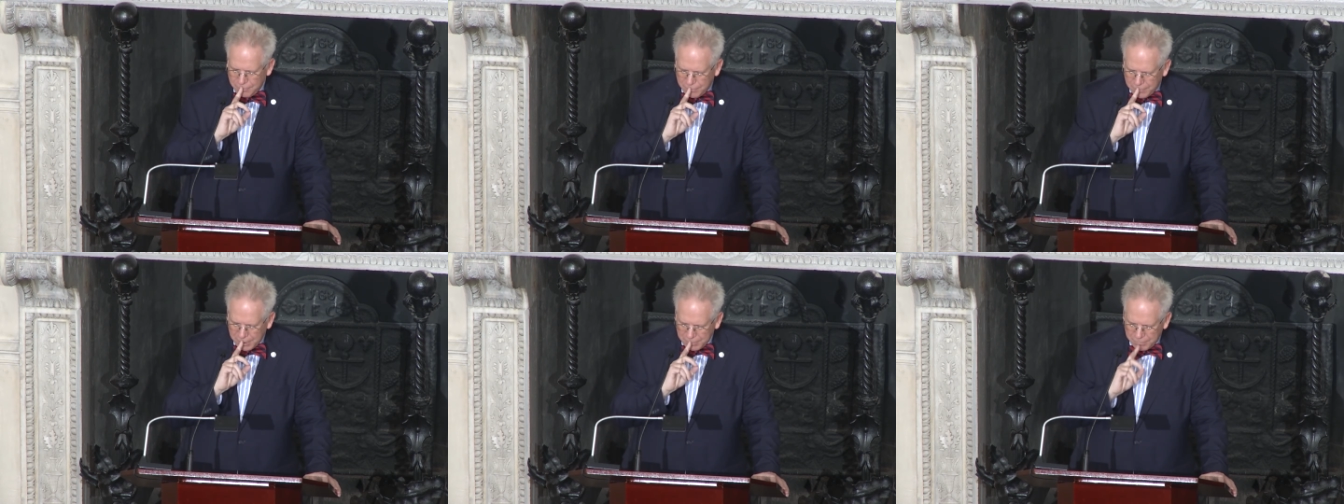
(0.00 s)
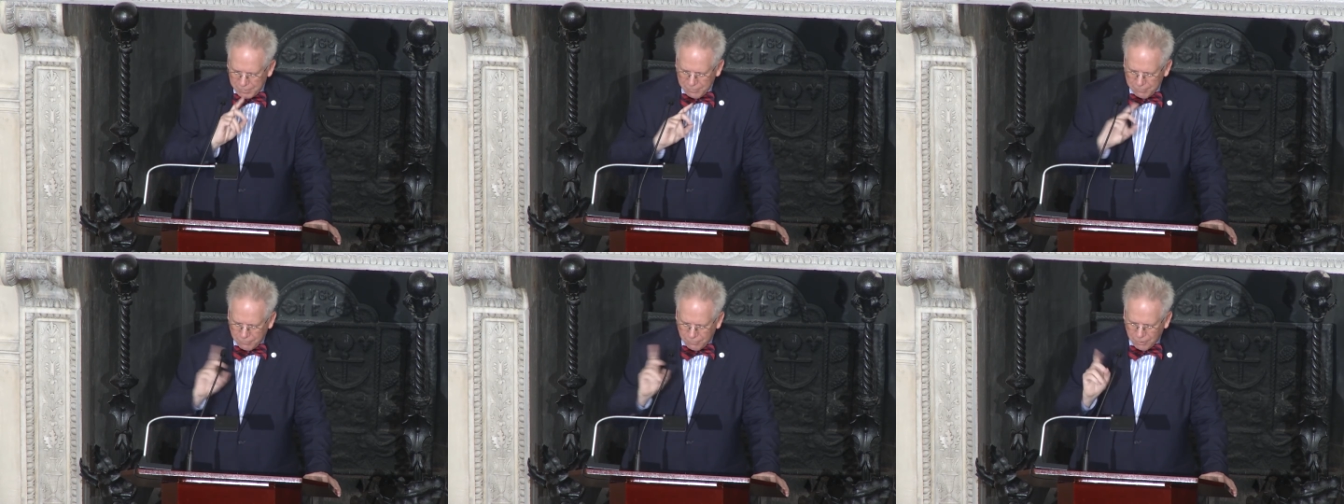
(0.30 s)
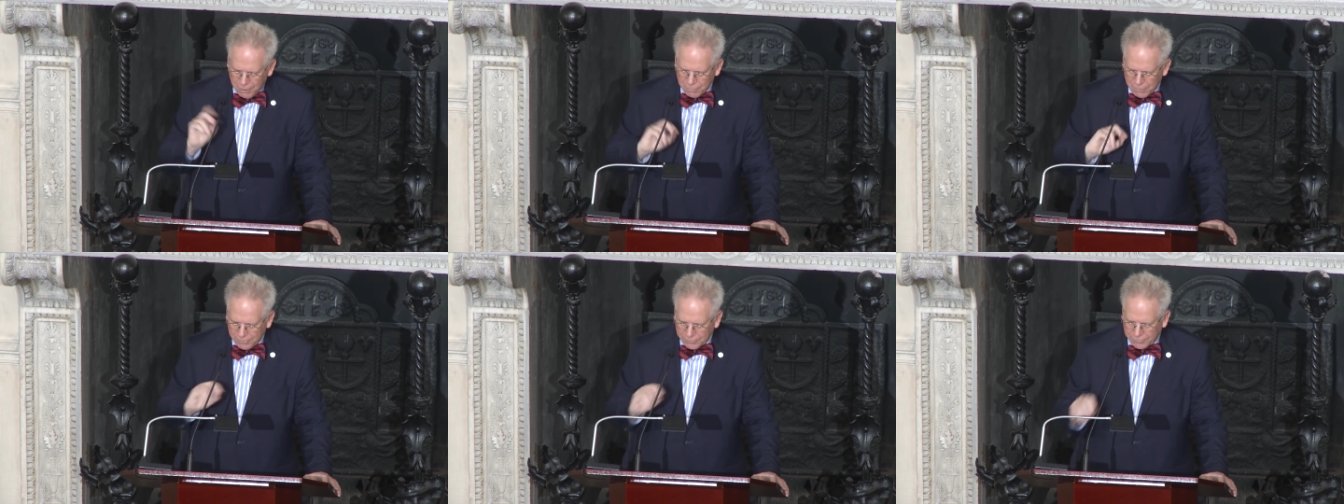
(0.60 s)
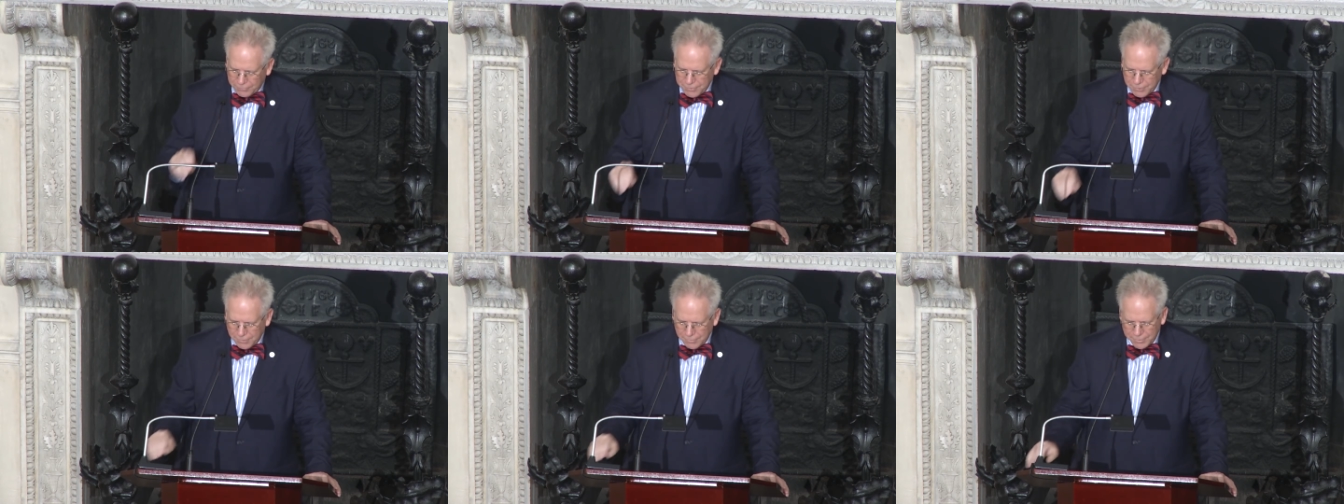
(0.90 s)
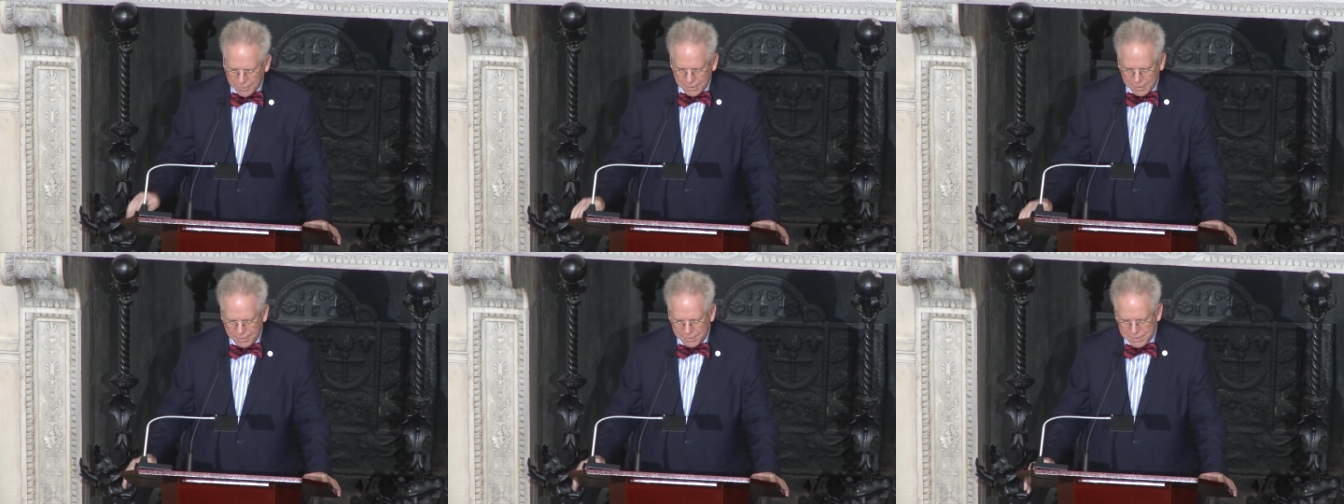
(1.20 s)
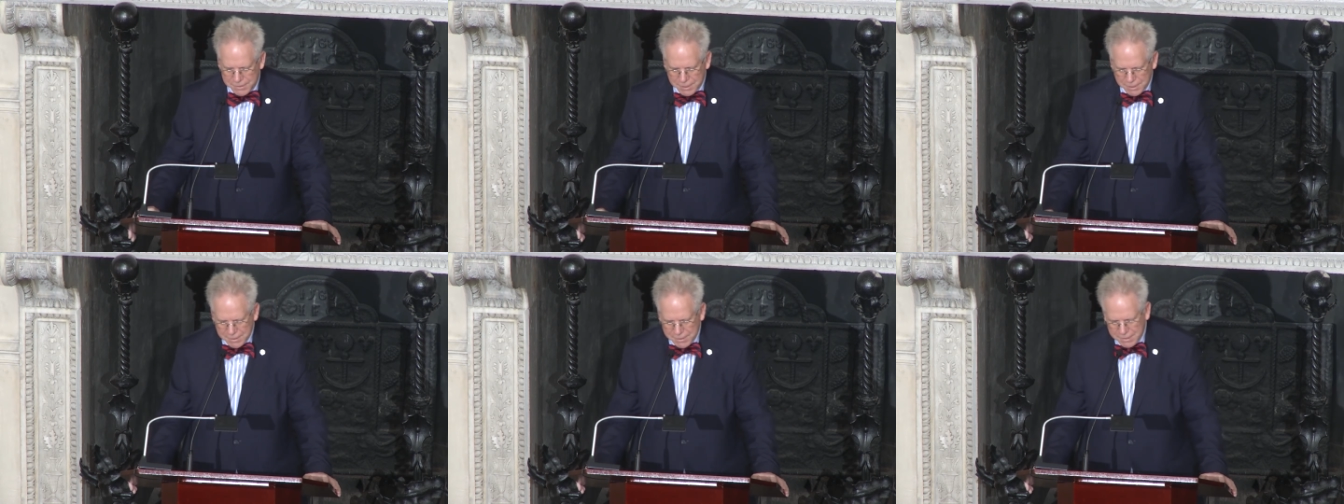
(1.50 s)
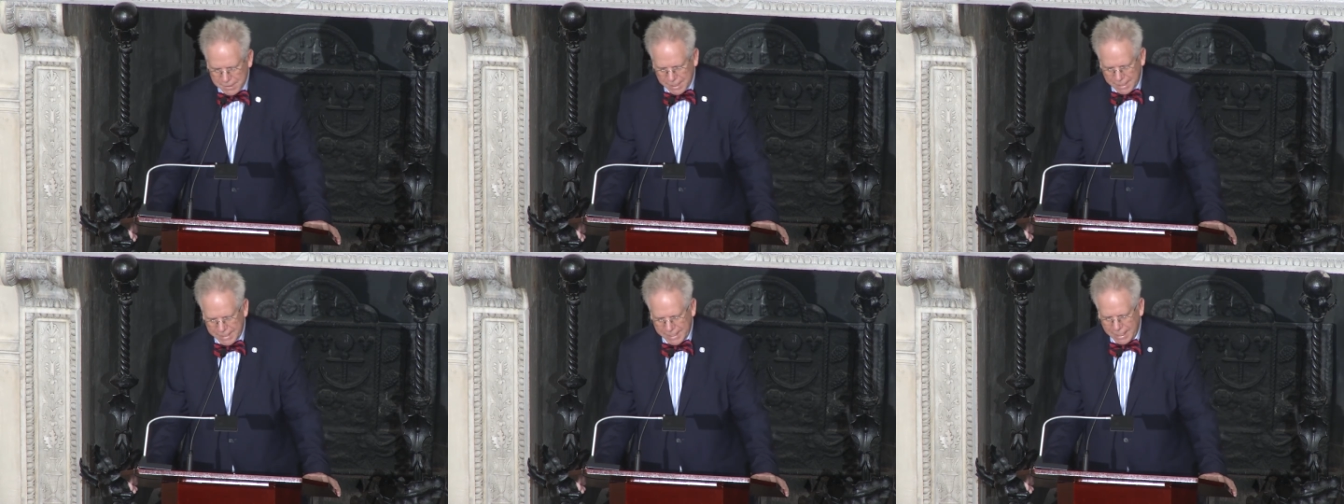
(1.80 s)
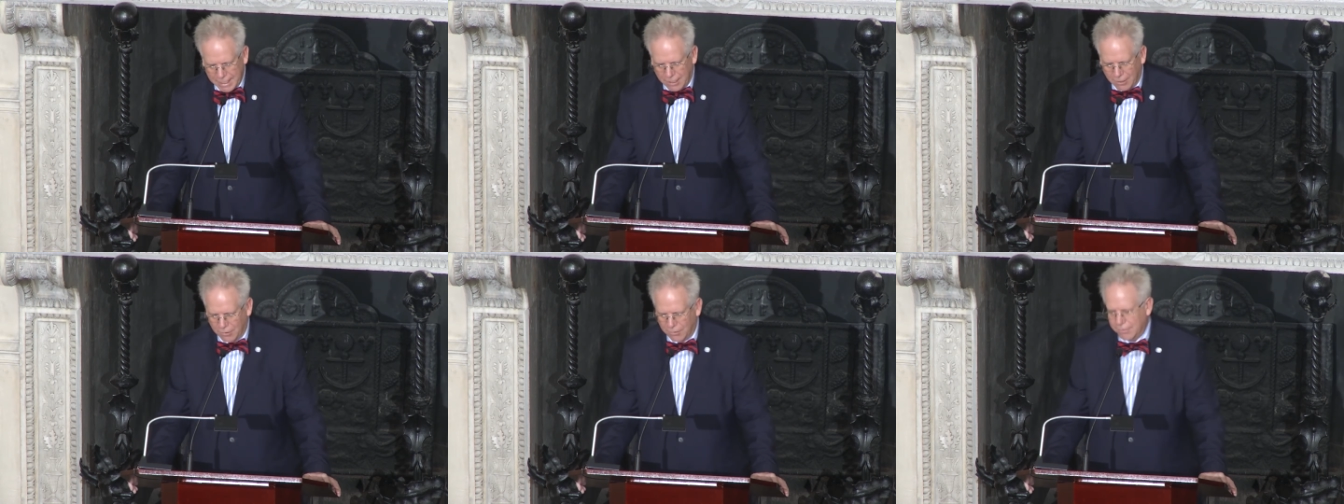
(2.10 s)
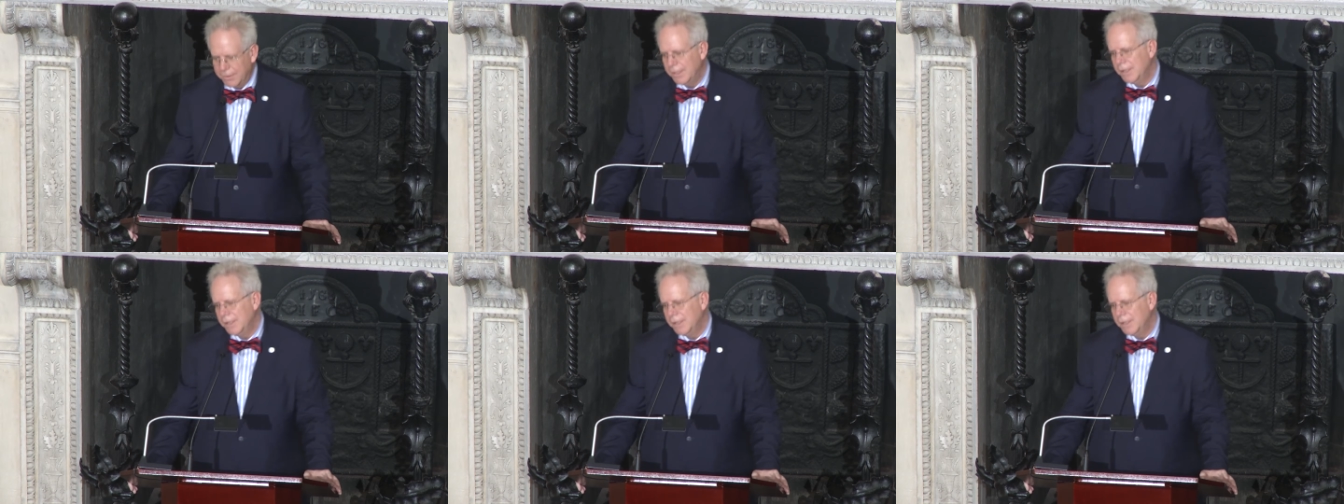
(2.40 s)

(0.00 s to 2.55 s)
But before Bostonians set out